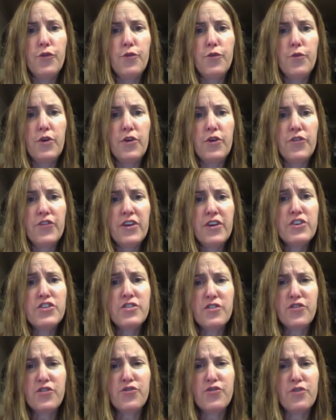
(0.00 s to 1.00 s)

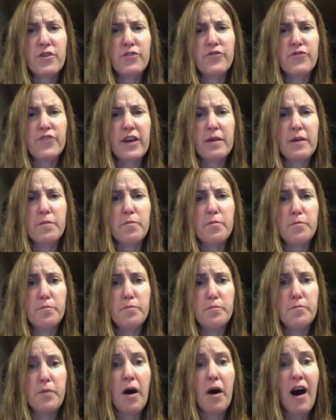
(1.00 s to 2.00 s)
essentially sort of like
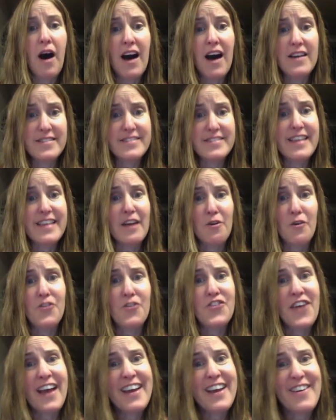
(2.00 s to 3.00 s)
pause that whole
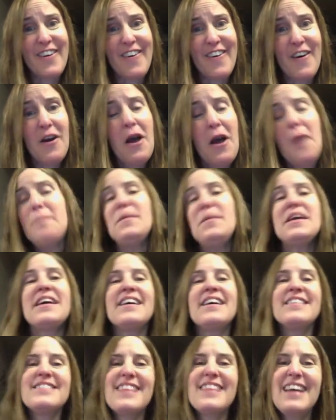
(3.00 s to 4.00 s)
cycle.
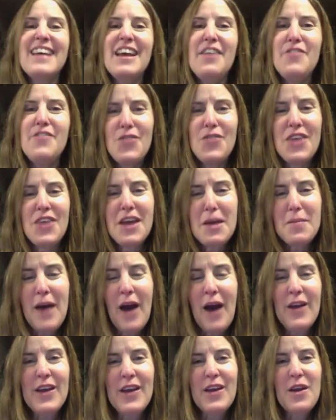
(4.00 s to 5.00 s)
Because if you think
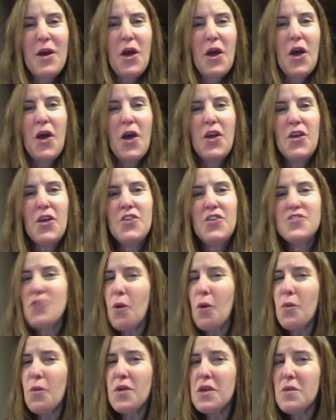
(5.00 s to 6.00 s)
about it, you
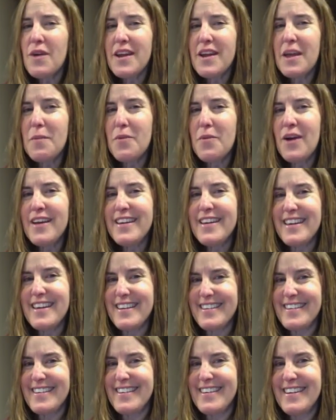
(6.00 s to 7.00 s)
don't really want to get pregnant,
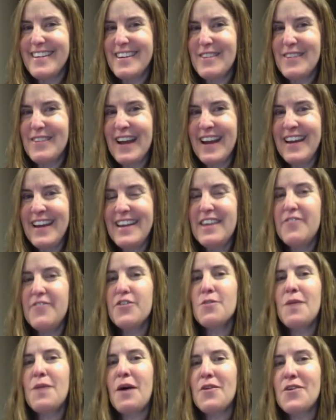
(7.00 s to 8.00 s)
right? If
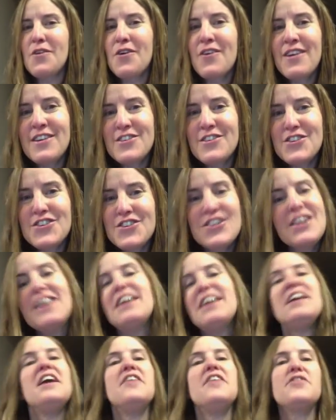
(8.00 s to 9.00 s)
you're malnourished,
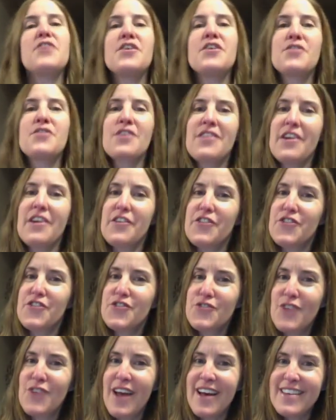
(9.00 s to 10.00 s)
if you're under a lot of
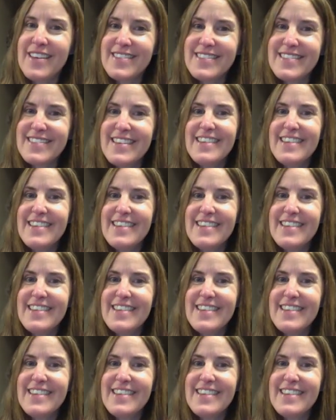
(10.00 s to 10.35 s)
stress,